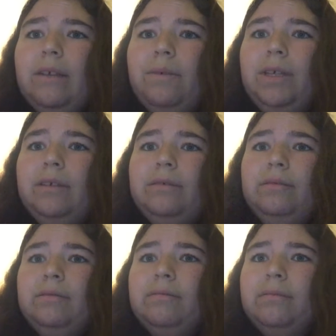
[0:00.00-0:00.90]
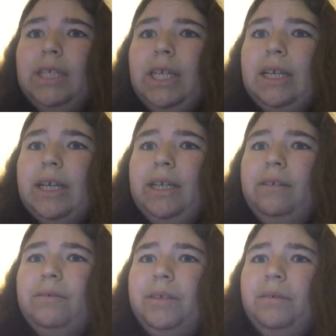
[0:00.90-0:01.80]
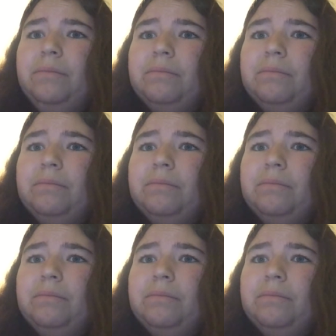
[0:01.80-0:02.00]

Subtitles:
Well, I don't know.